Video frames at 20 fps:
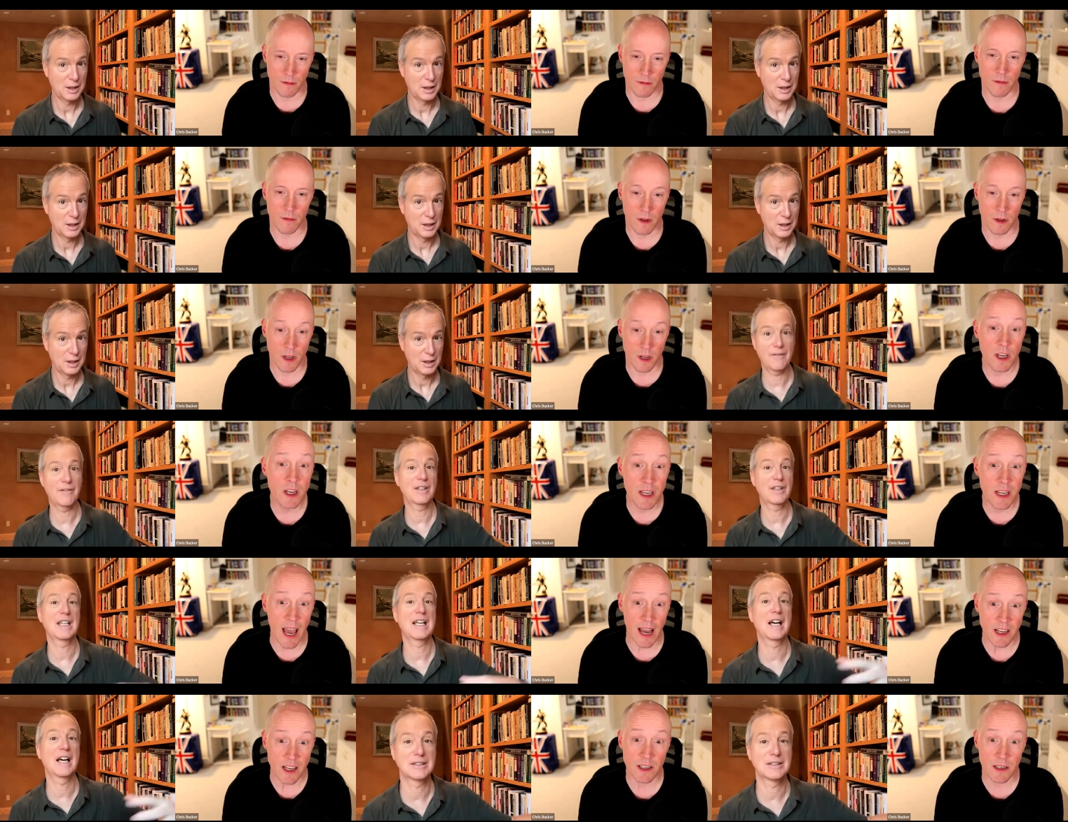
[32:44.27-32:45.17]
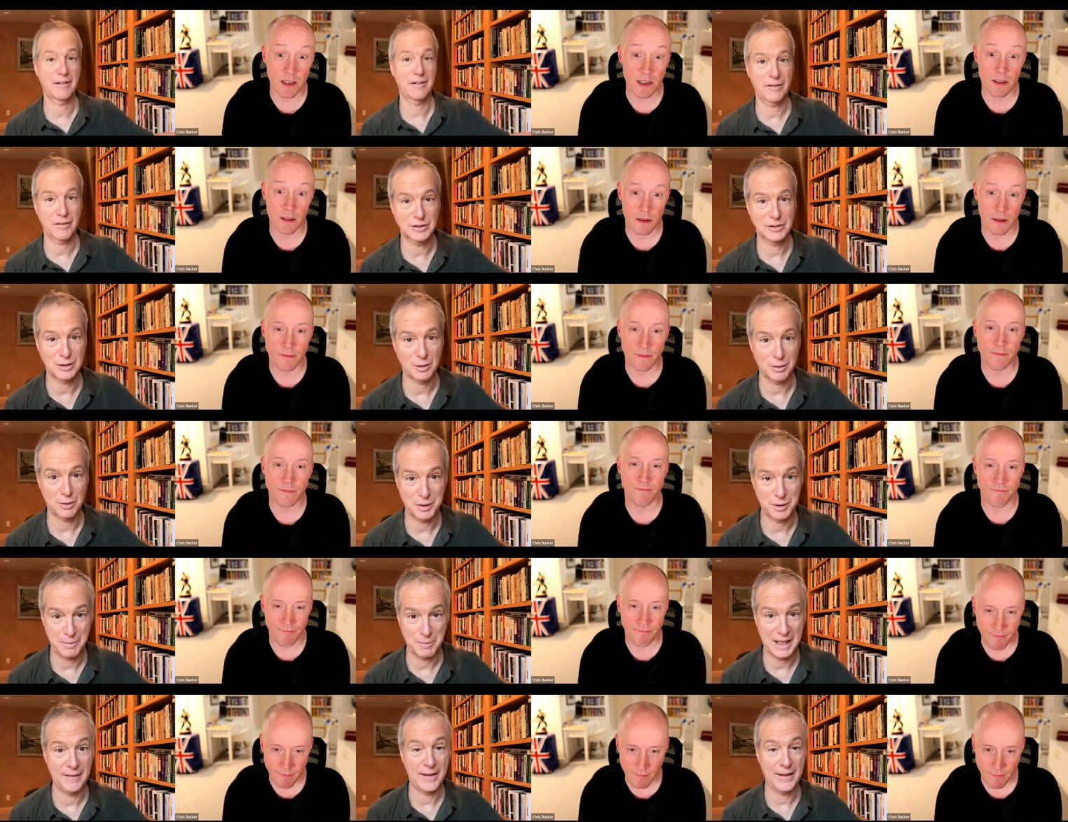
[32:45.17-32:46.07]
Speaker 1: through everything yes. else I've ever sold in
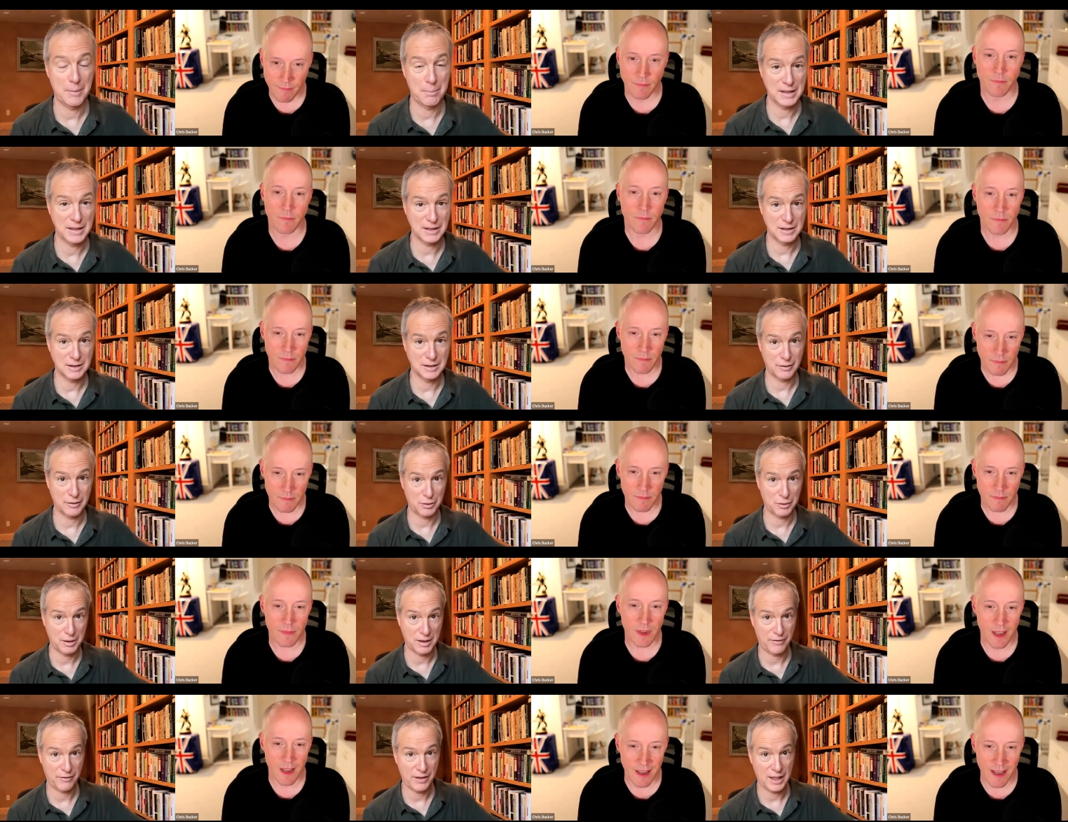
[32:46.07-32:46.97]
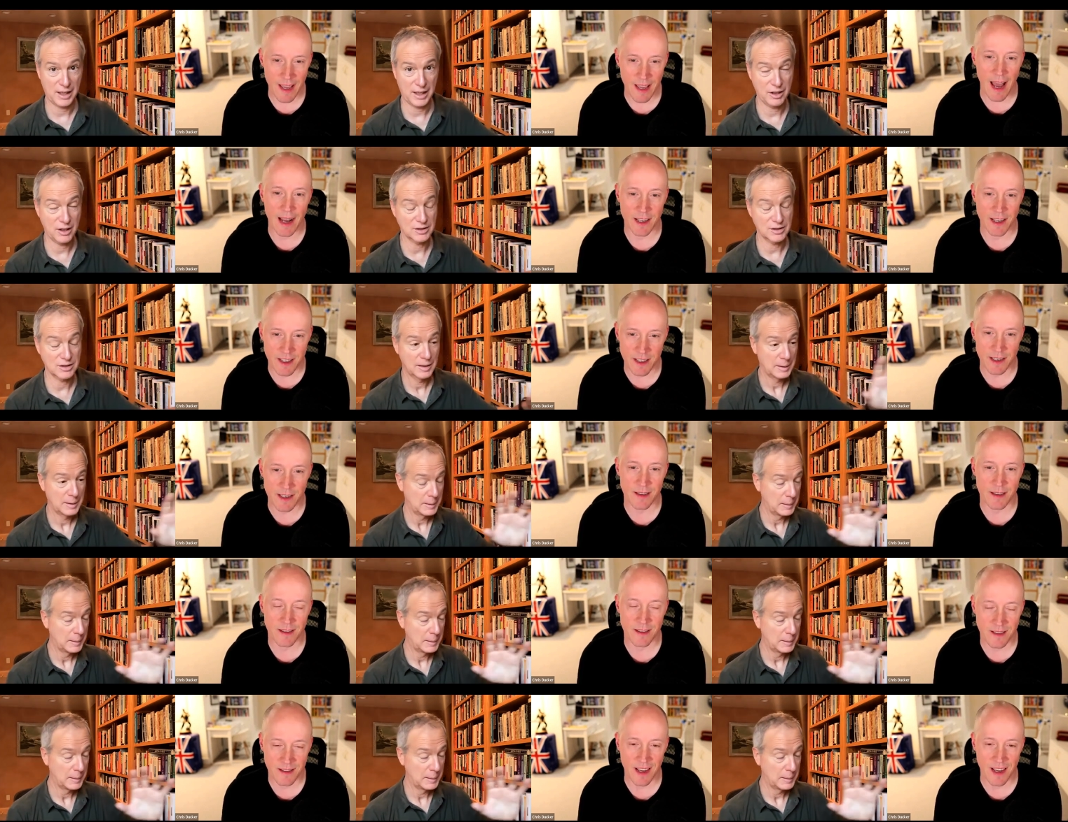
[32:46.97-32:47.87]
my online business for 25 yes. years.
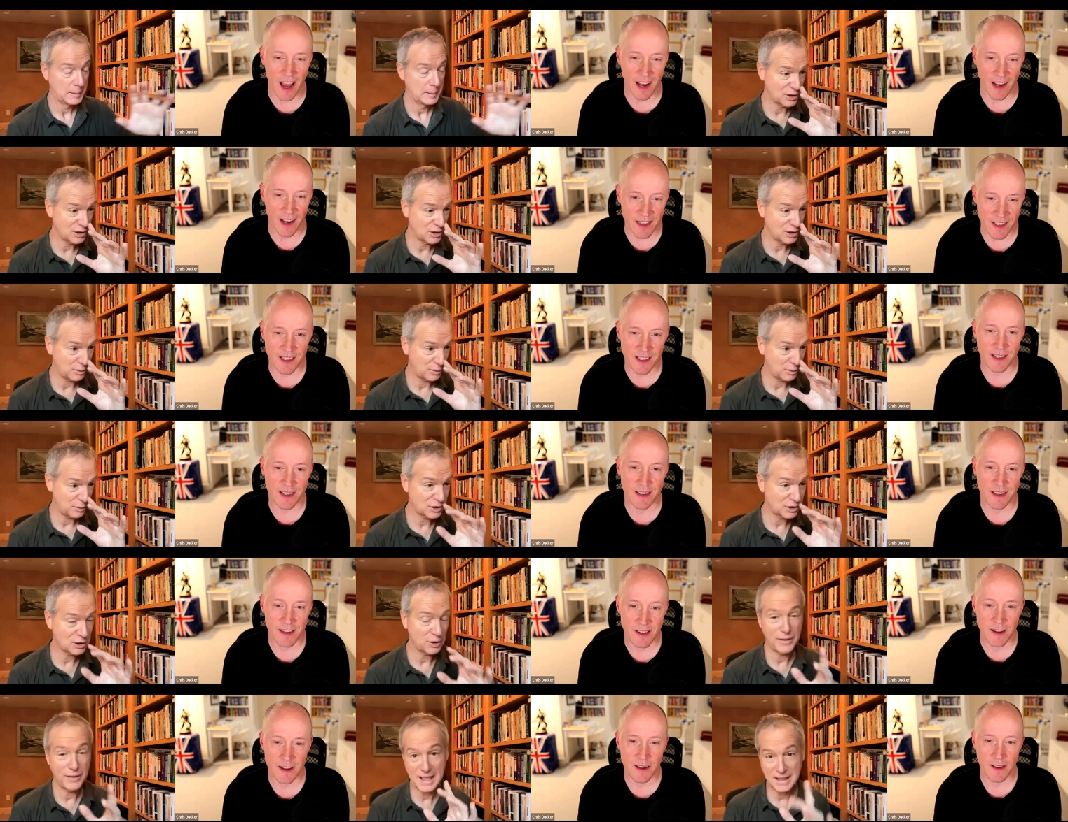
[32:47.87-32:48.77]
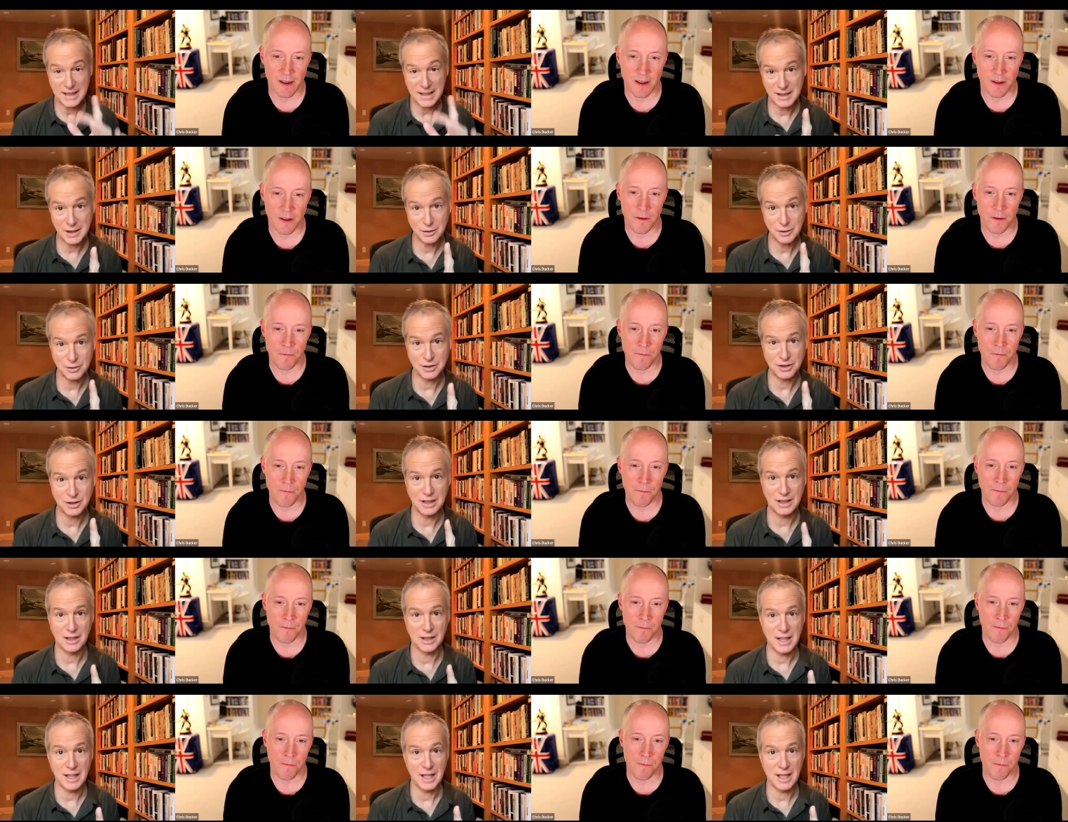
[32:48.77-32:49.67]
Yeah. So so that's an
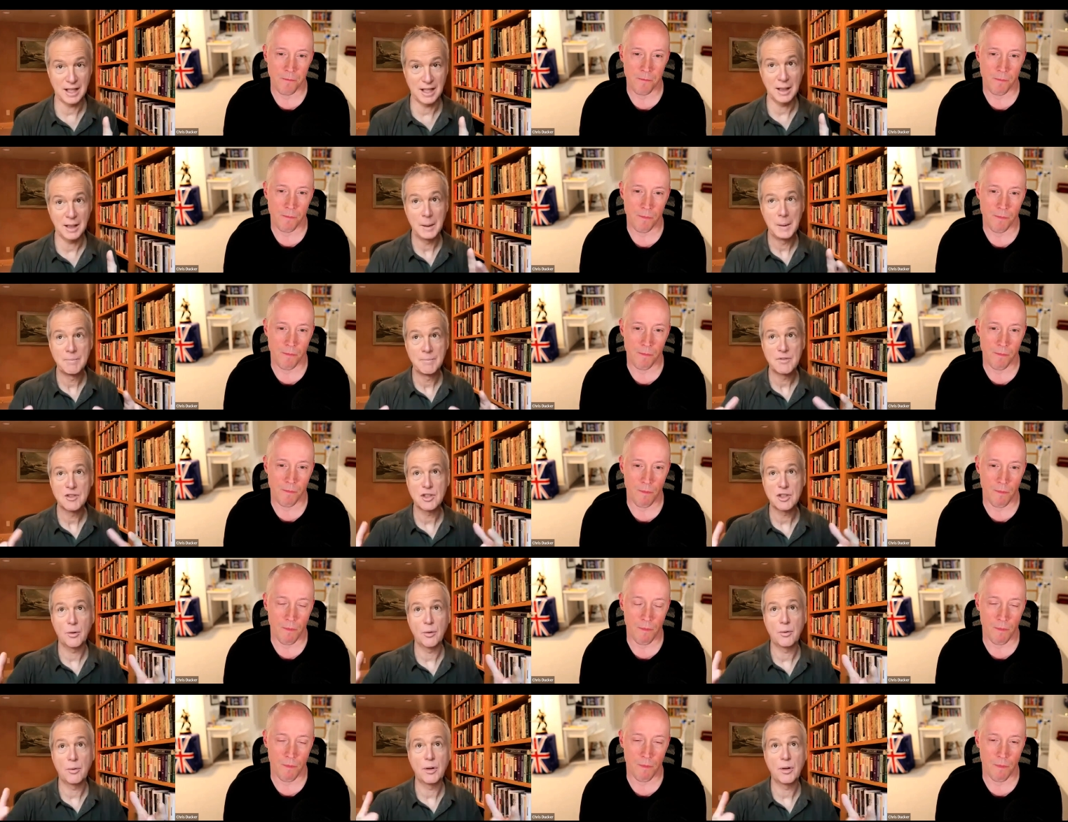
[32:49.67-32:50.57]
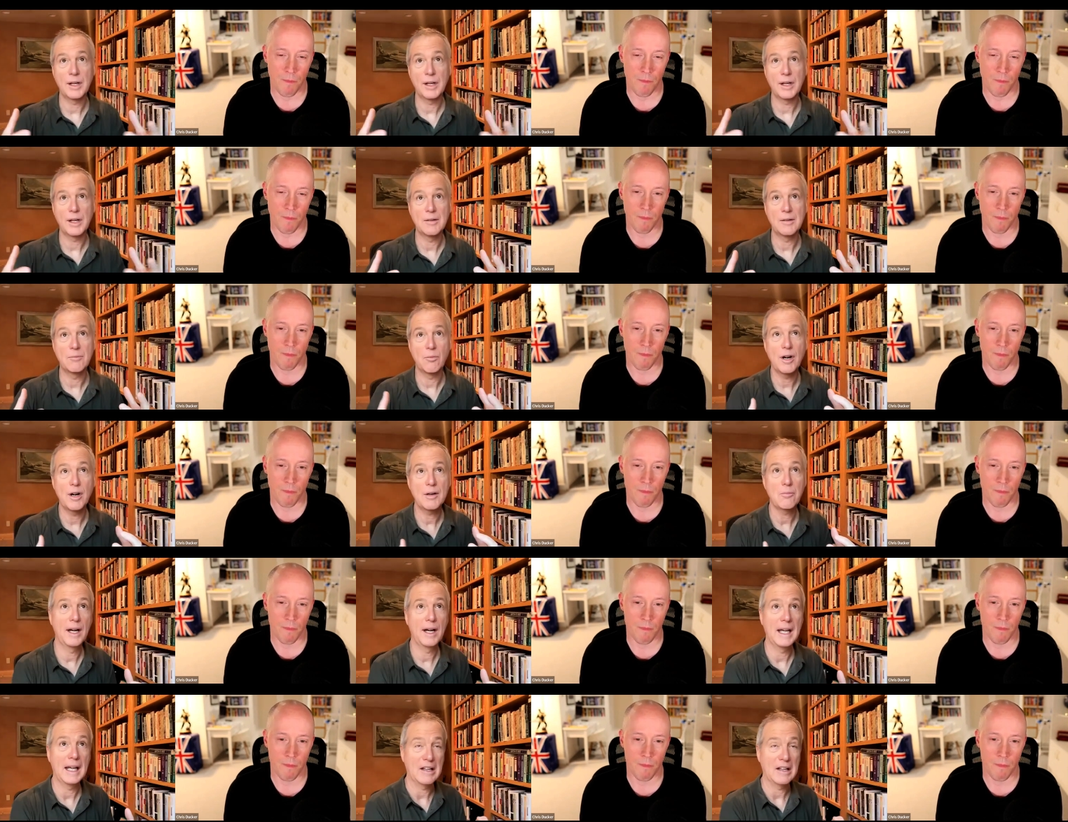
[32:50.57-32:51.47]
interesting thing. So in one
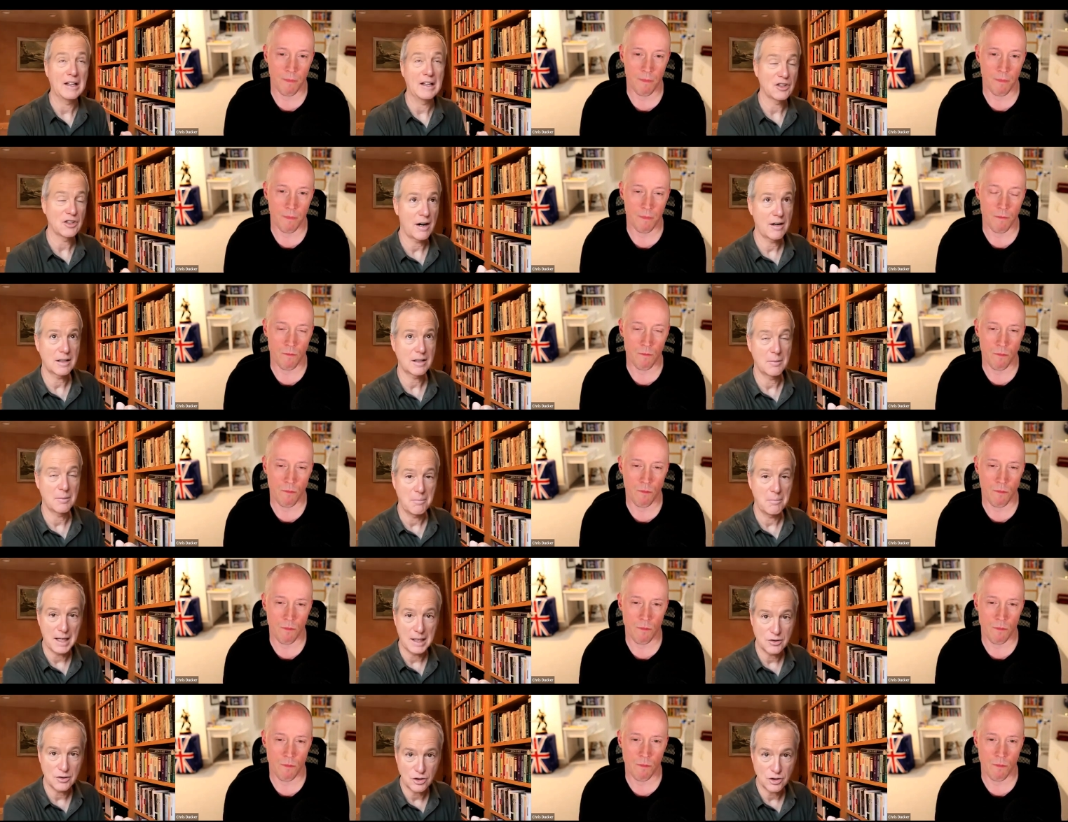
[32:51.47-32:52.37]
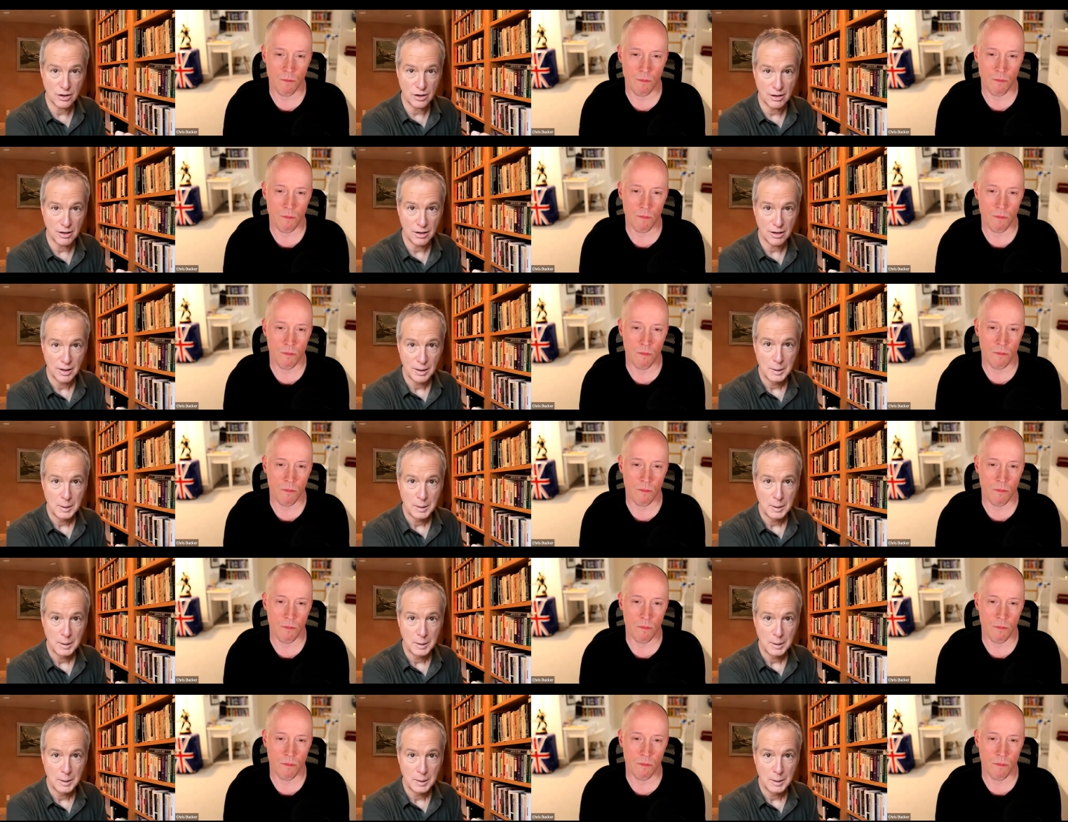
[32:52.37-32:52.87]
way it's hard to measure